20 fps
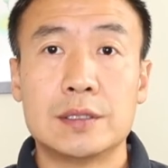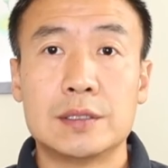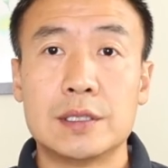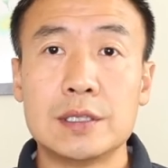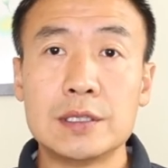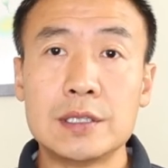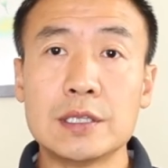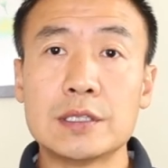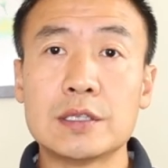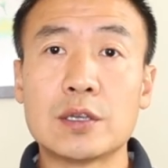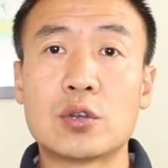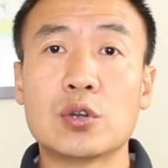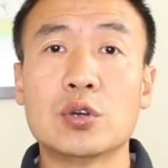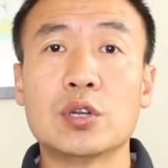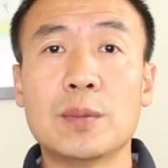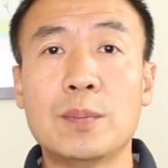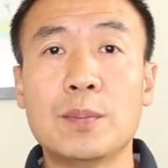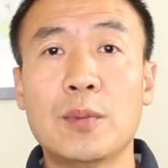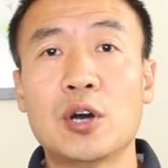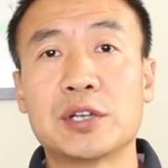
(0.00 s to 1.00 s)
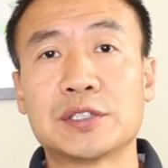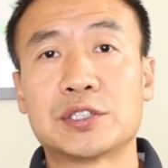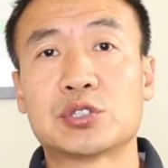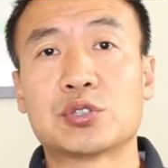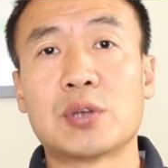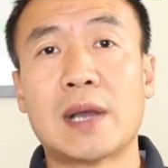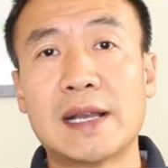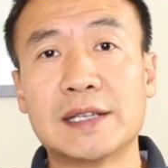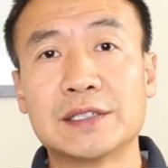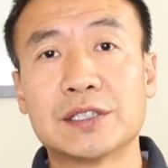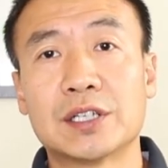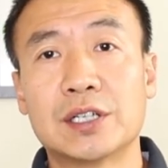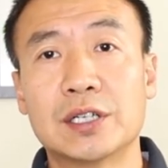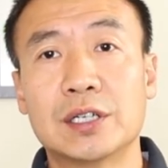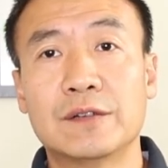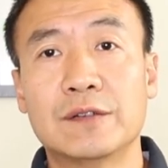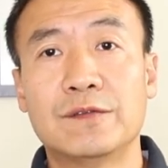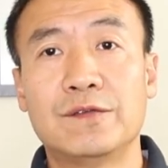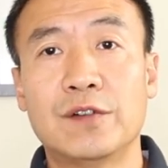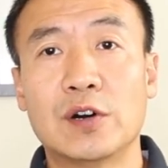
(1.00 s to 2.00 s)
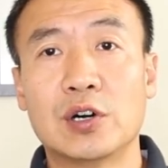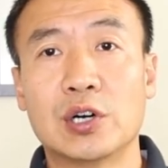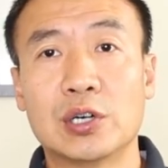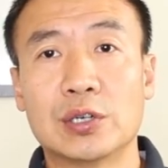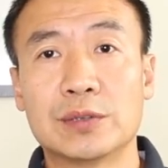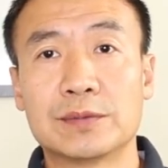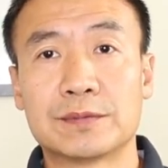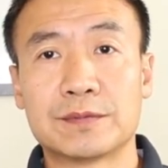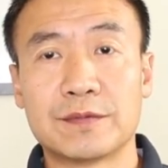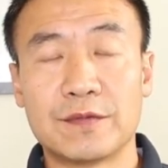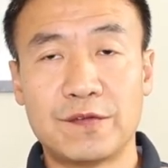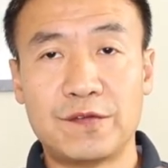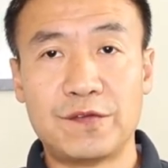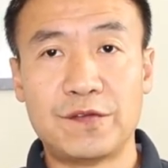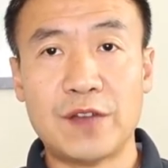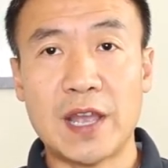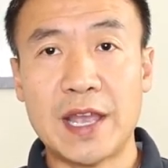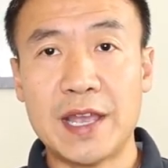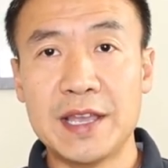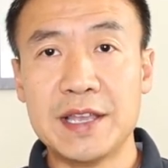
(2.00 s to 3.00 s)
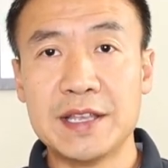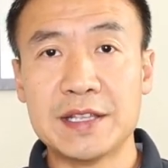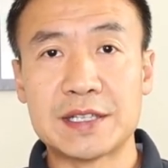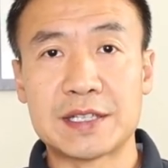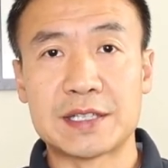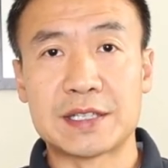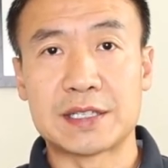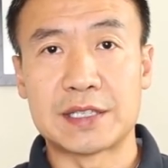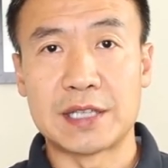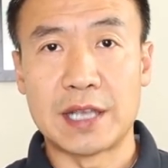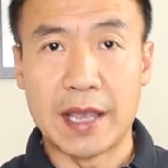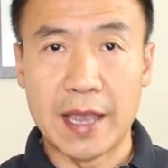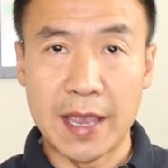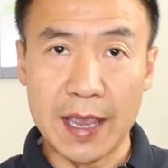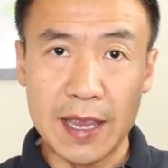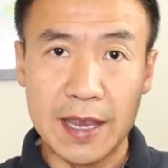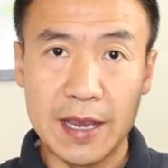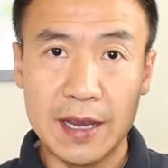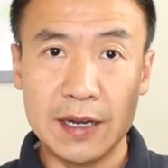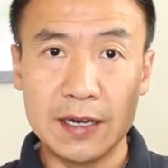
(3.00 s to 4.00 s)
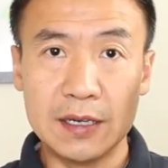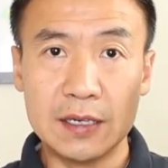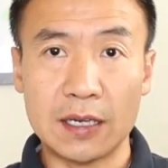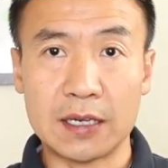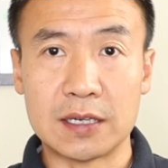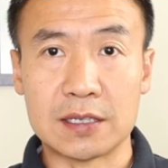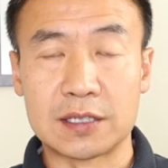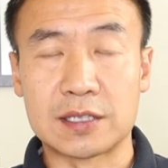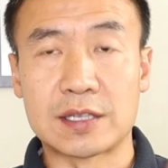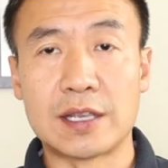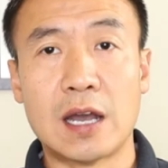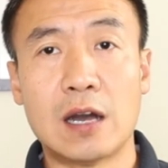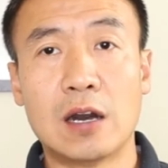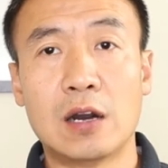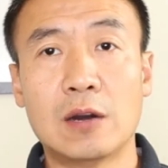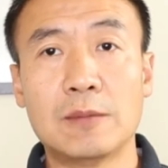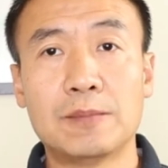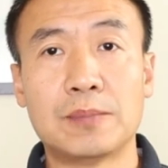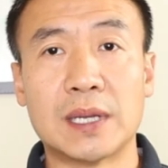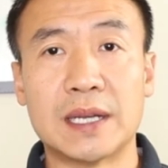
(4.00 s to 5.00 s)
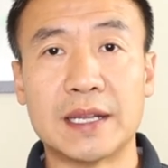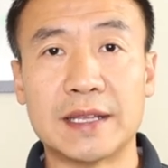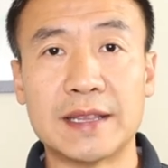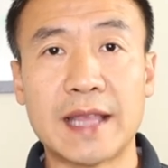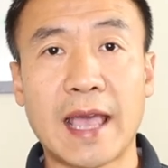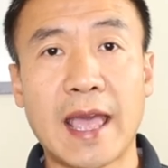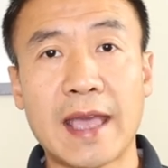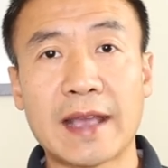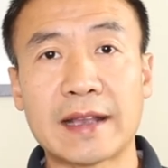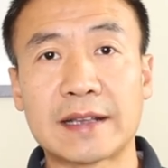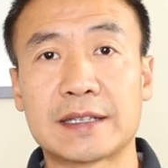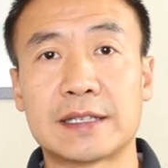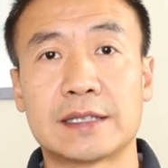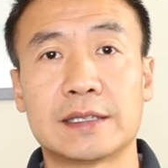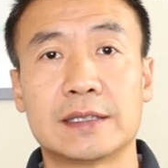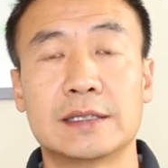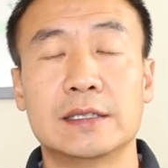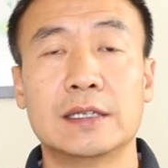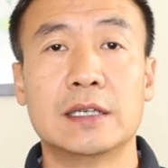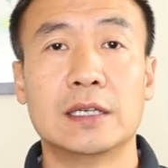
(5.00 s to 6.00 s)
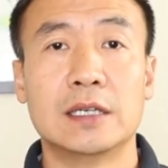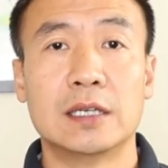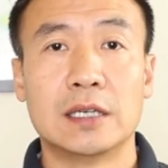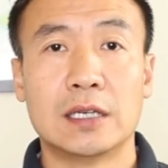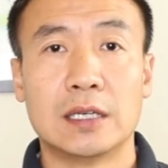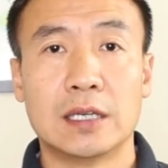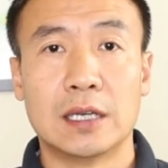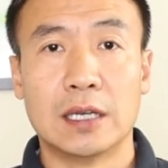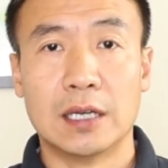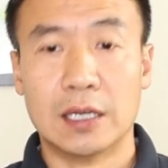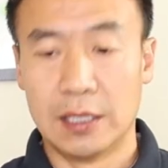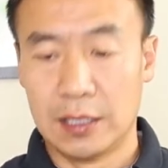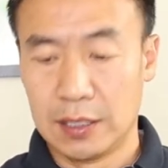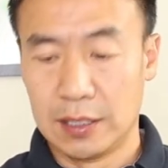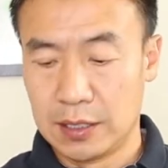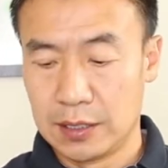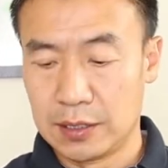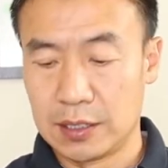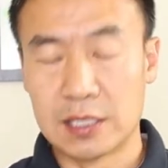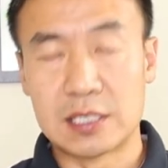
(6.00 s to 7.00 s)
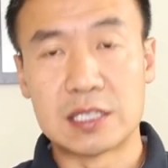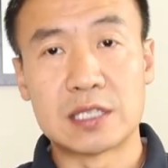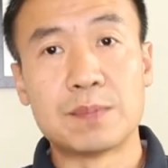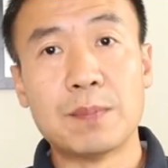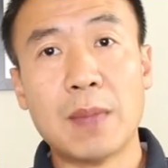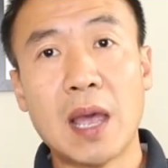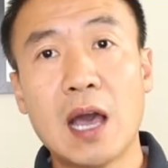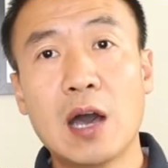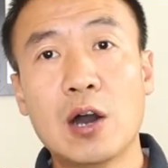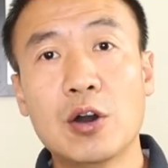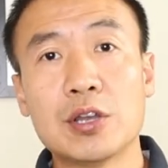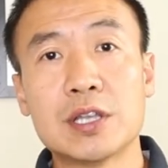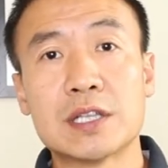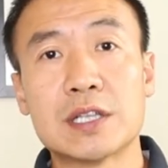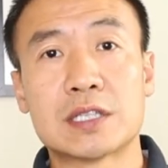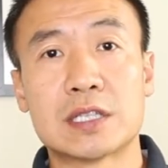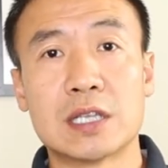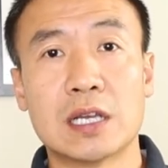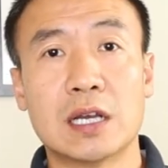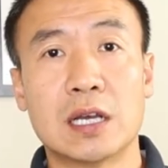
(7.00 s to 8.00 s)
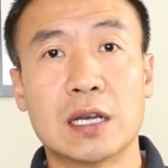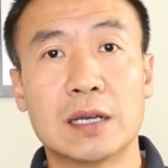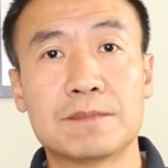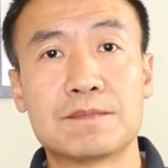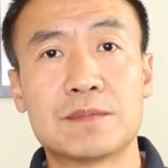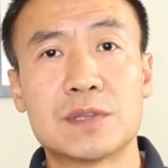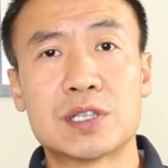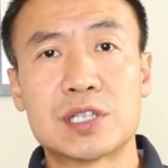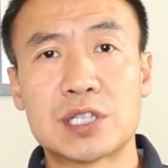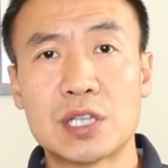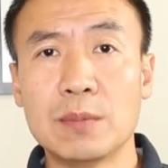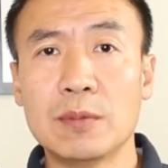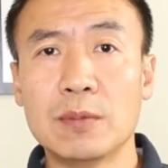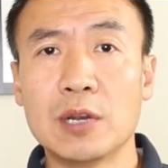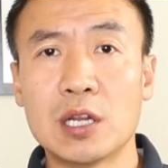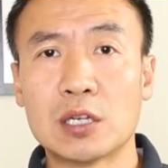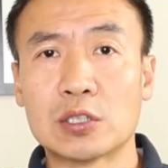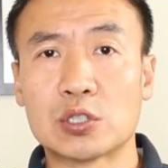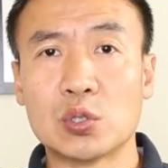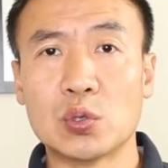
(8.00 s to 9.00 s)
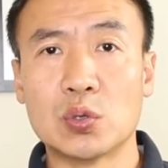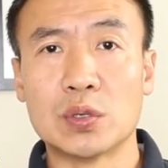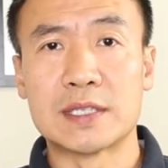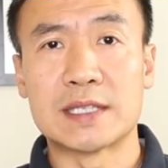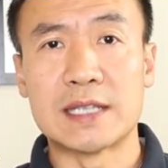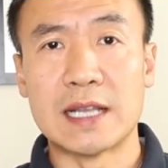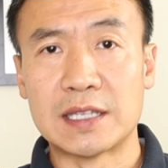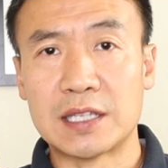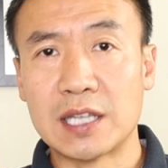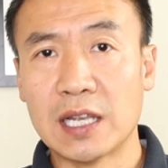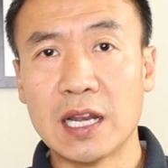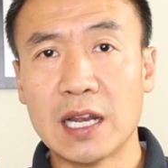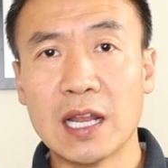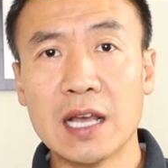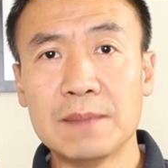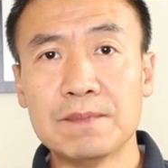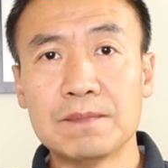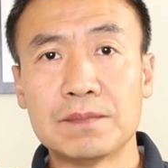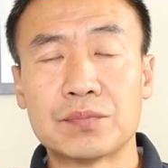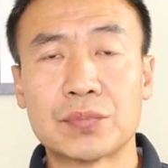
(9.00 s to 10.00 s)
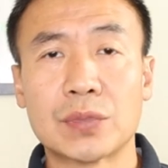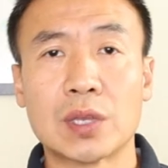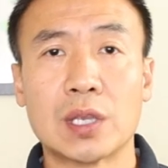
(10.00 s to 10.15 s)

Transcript: This is a good moisturizer for face, hair, and the scalp, and the neck. The smell is similar to a centella.